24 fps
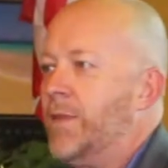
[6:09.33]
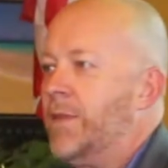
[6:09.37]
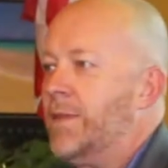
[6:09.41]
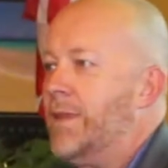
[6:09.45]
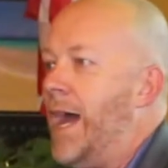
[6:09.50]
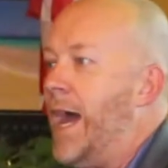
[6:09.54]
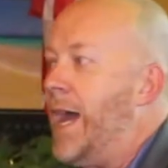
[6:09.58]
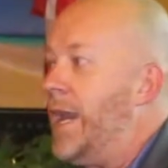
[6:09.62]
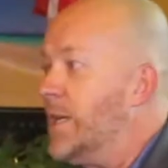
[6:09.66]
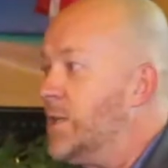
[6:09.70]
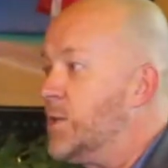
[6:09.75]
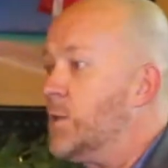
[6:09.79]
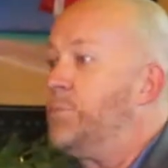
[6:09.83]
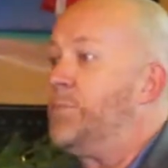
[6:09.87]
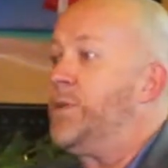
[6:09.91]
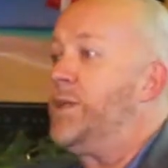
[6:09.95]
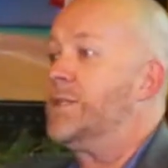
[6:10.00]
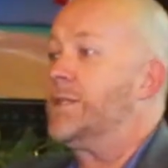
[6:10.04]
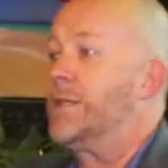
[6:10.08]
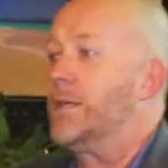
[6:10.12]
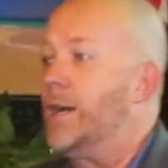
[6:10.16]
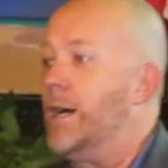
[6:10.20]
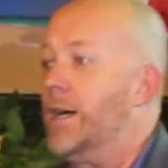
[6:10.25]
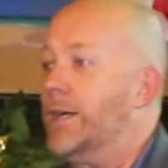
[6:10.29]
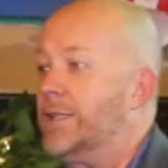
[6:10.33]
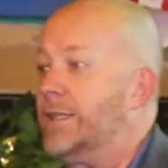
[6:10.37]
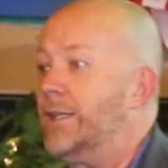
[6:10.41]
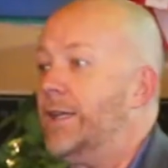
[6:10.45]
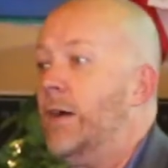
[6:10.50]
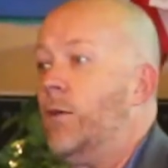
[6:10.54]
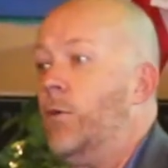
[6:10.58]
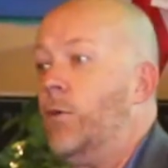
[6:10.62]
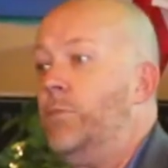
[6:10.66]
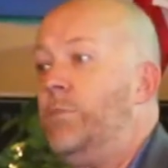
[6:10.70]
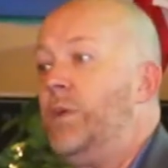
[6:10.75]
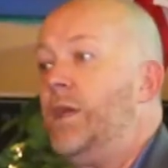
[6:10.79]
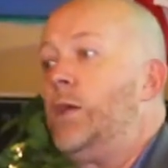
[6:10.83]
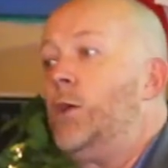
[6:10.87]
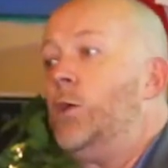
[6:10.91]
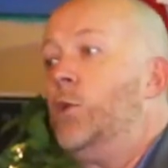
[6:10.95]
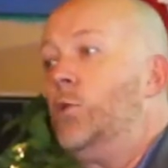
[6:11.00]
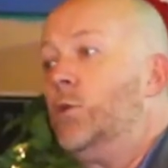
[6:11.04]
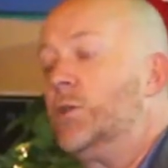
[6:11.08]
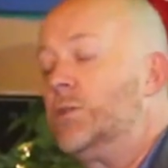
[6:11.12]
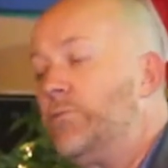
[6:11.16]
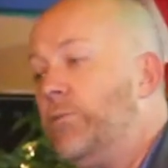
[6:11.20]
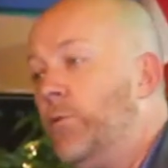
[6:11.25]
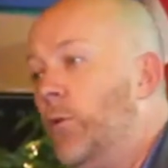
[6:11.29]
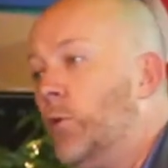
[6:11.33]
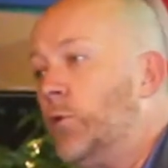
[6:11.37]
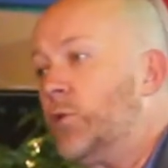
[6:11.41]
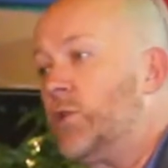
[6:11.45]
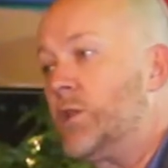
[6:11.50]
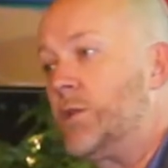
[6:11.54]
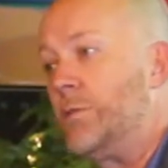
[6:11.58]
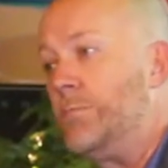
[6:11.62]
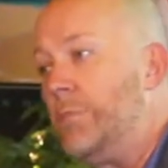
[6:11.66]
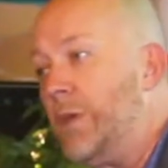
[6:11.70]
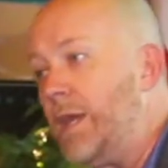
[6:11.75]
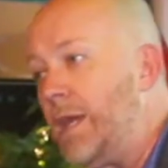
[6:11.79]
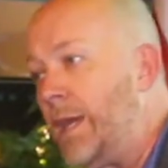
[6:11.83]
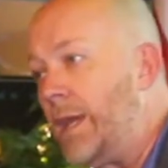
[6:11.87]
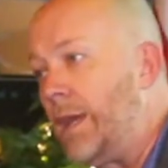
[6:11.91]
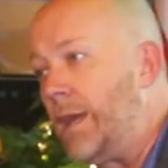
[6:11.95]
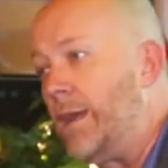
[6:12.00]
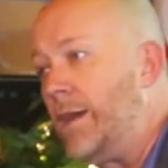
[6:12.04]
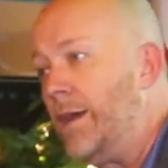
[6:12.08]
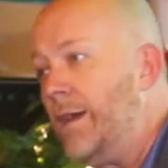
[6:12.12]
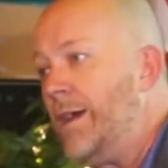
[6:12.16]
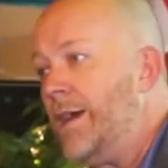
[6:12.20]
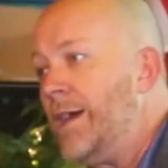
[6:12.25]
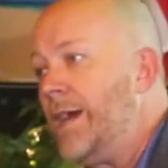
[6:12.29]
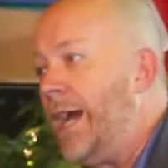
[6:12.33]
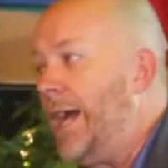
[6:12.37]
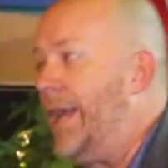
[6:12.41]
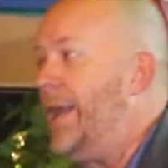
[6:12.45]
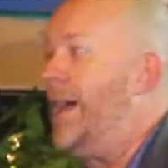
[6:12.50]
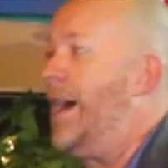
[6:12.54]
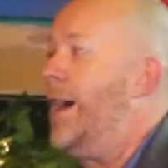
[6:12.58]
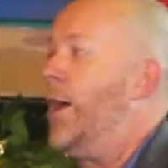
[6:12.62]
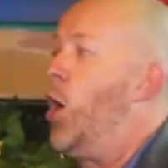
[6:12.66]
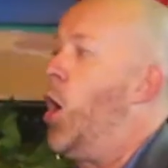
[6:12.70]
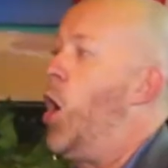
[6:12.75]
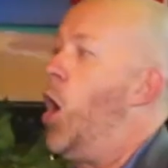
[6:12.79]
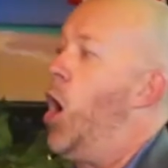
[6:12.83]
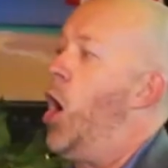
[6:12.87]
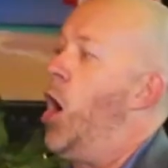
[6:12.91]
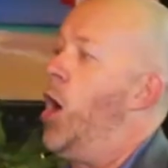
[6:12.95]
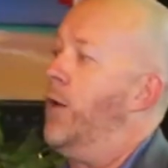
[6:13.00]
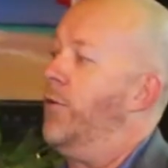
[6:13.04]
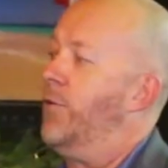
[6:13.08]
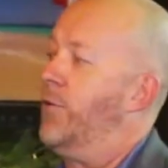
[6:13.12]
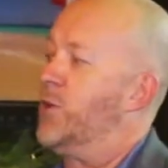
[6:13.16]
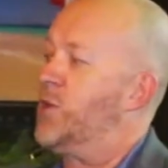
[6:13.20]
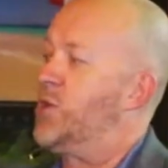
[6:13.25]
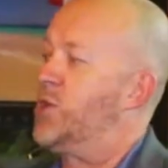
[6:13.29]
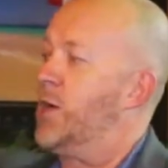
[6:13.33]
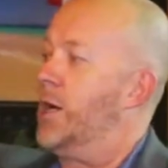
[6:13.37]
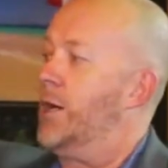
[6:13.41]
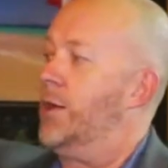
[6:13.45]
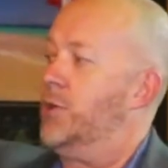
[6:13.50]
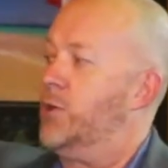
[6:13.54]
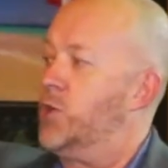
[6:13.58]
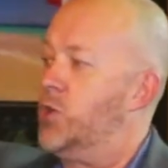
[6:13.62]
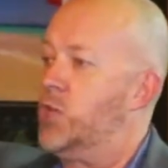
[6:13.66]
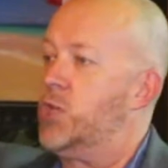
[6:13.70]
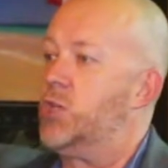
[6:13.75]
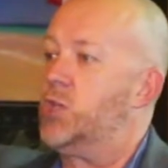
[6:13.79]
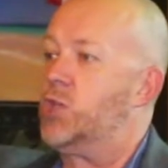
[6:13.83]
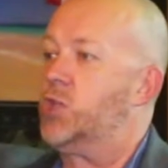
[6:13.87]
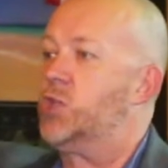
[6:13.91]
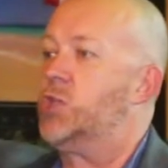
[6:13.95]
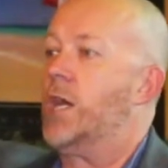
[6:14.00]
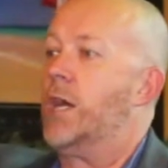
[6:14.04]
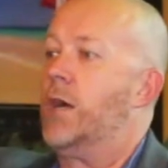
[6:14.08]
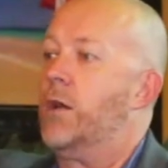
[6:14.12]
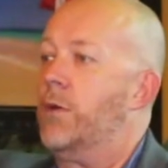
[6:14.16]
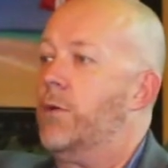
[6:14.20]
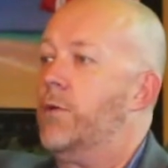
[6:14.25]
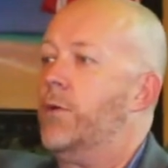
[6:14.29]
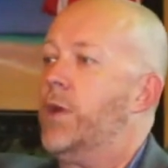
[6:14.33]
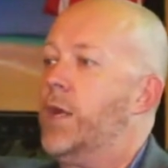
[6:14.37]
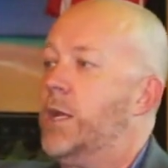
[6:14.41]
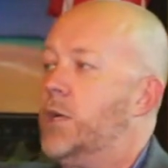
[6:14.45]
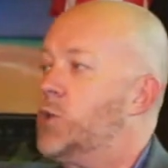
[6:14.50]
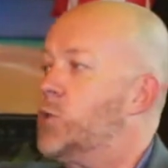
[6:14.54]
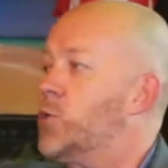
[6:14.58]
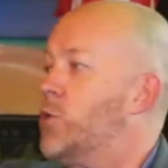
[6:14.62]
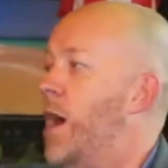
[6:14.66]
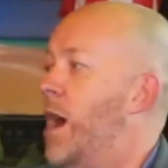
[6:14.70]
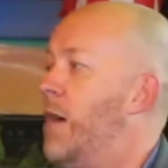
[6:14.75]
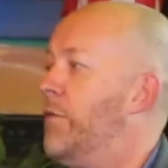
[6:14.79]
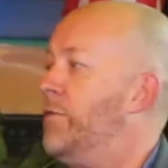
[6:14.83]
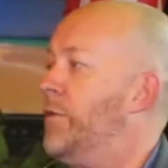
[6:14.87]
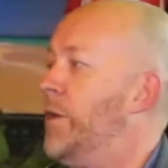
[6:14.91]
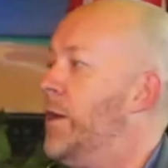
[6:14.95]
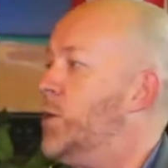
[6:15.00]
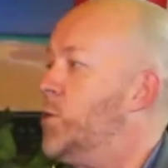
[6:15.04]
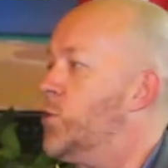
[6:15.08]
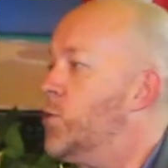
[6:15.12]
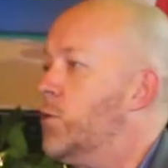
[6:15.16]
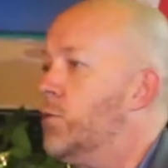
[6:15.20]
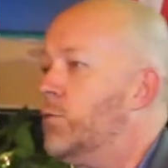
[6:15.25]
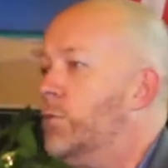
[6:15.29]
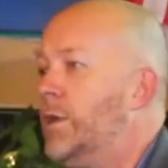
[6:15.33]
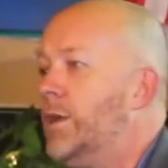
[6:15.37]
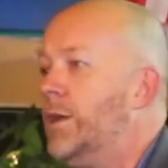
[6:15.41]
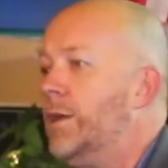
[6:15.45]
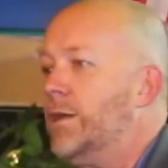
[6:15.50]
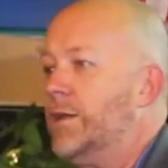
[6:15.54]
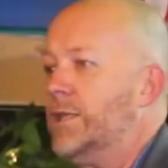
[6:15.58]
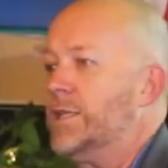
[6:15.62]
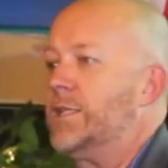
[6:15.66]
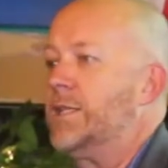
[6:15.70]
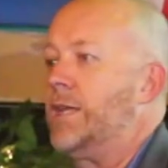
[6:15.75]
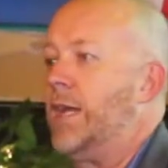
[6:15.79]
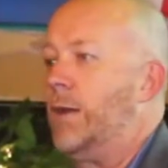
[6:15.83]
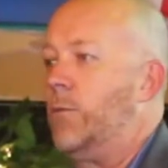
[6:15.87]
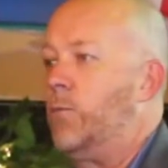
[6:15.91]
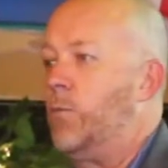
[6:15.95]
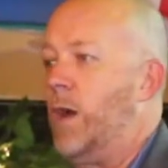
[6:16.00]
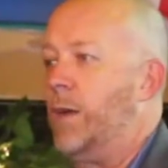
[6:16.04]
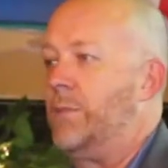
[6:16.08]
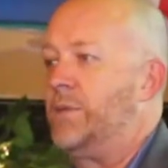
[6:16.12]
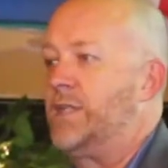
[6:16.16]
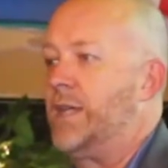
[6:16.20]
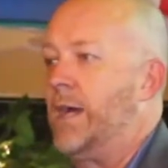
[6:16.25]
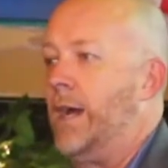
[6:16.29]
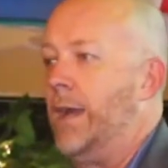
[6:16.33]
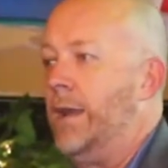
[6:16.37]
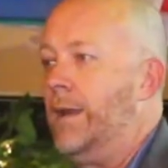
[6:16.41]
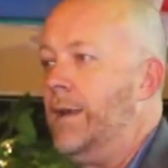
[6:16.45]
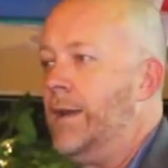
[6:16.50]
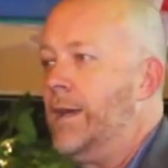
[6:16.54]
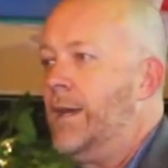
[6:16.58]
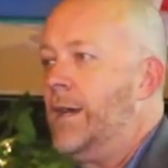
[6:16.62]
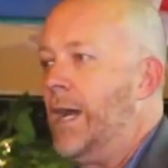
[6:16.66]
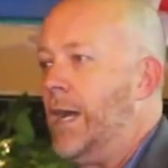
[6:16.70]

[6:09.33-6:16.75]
That is a piece of content that would be useful to me. And now all of a sudden she's generated traffic to a real estate website.